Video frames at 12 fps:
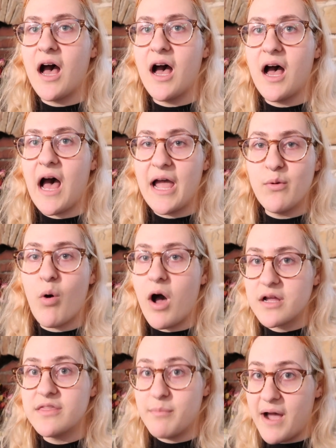I
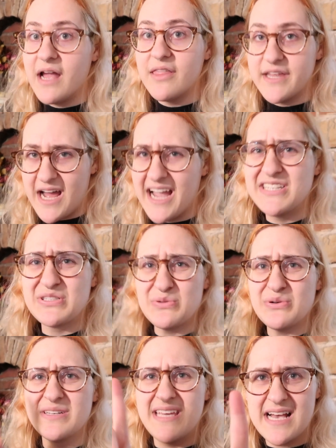walked the mile in high
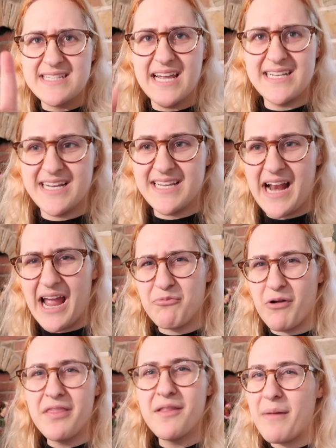school. Yes, I did. Did I
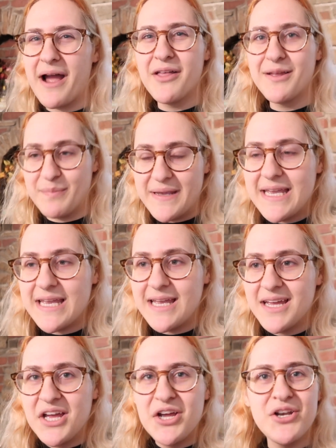run the mile in
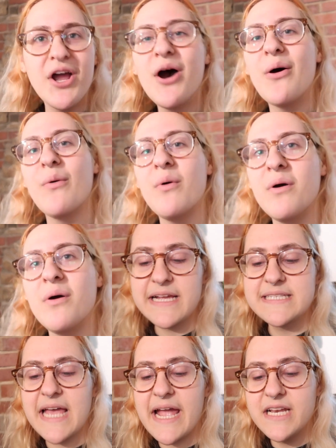PE? No.
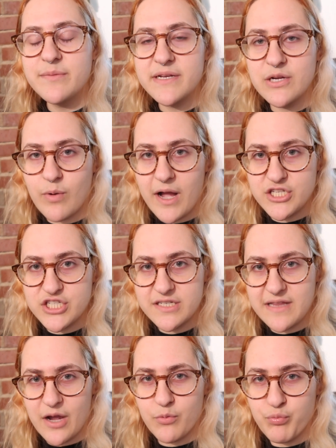Like, to anybody
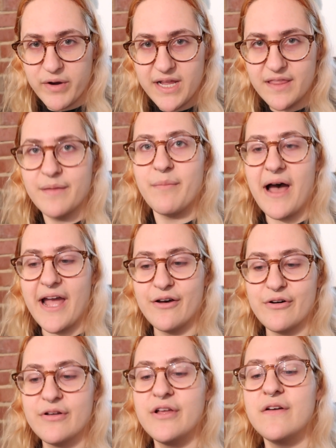watching that ran the
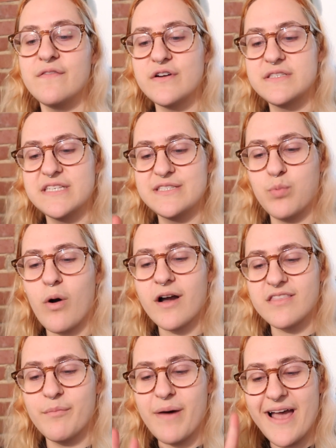mile versus
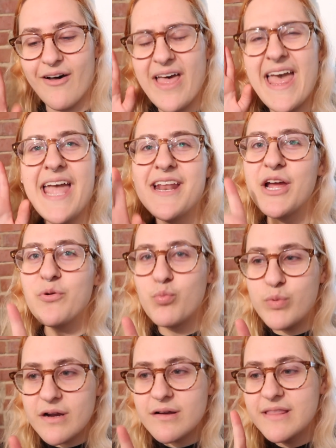walked the mile, and I
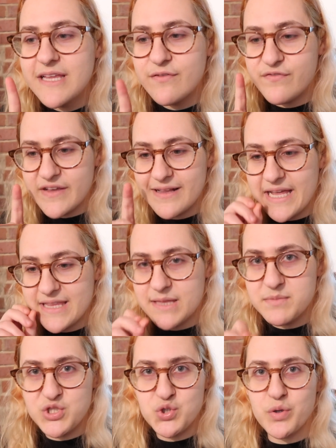weirdly feel
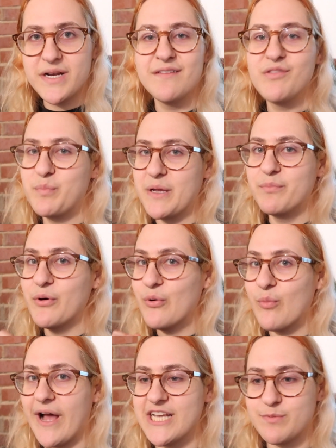like the majority of the people
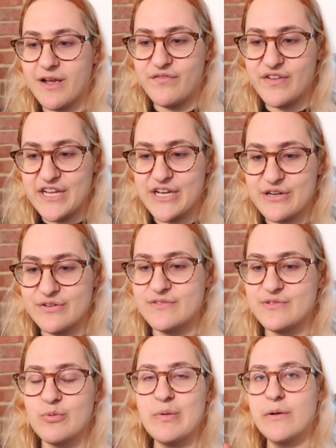who watch my
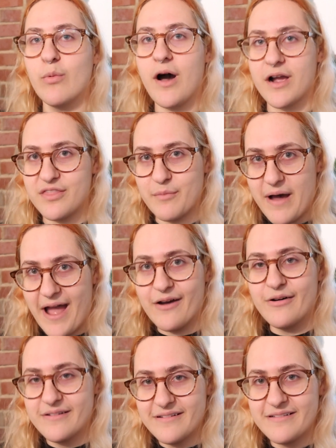videos, we walk the
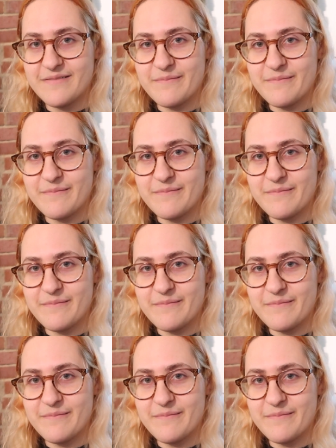mile.